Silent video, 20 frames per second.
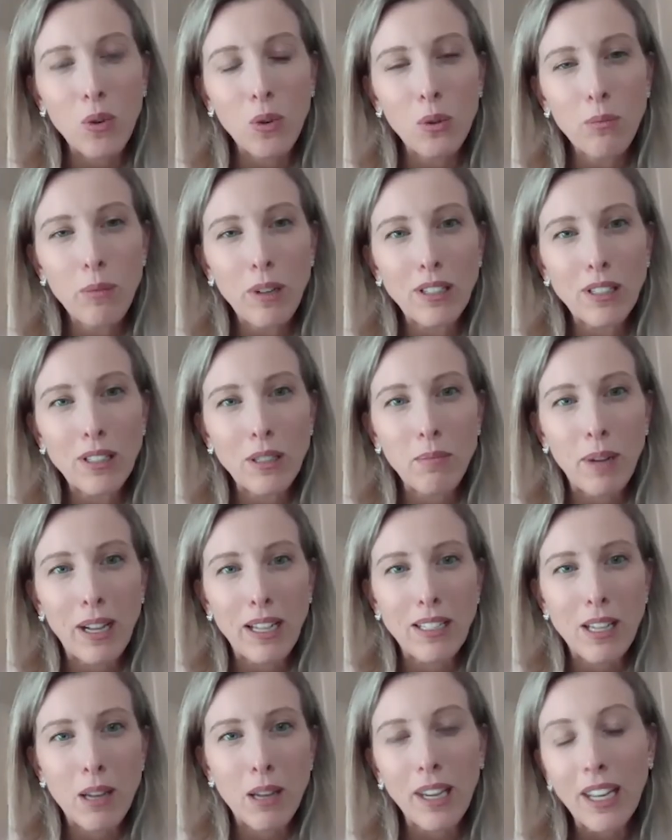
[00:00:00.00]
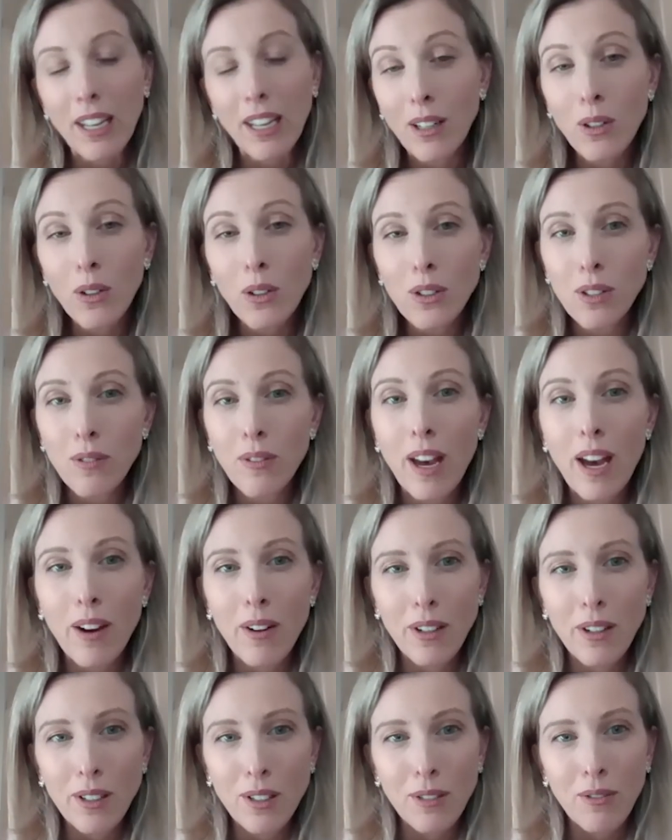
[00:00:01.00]
almost the pandemic in lots of
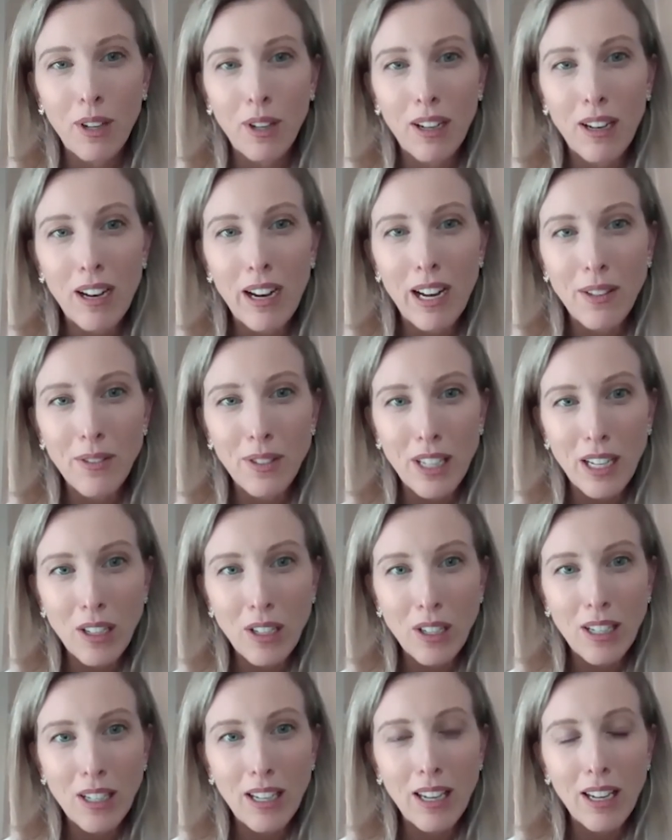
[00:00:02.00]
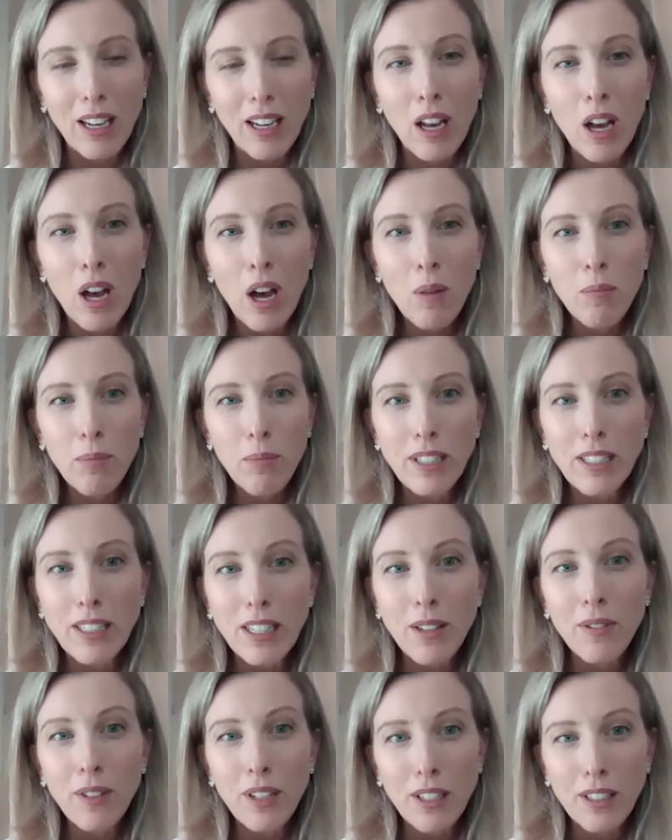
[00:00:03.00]
areas of our lives actually, but has
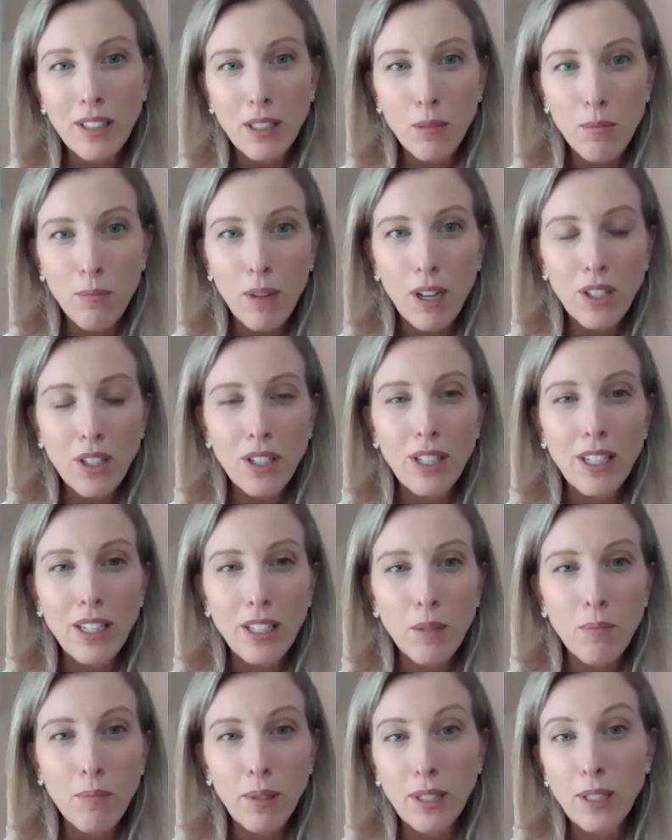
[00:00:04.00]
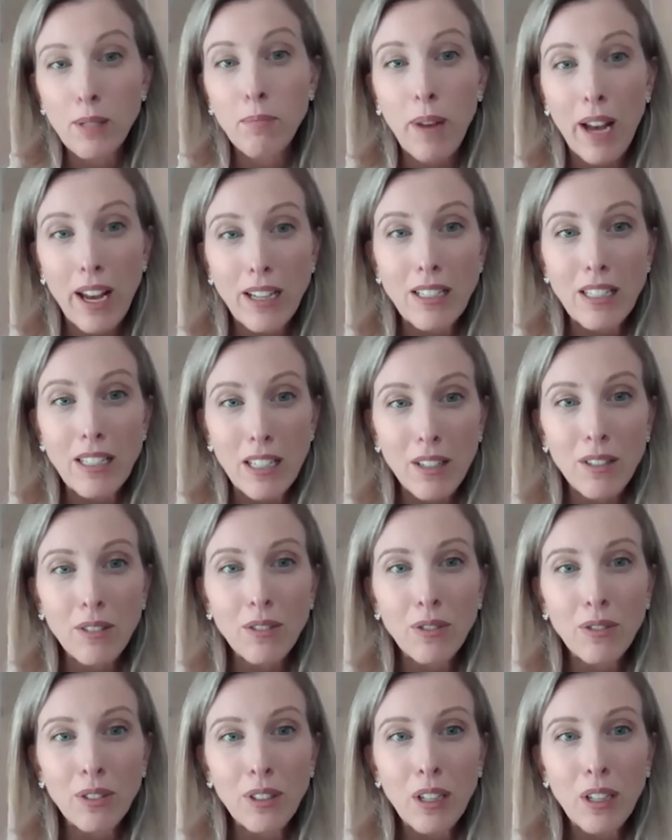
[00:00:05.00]
given us a much needed perspective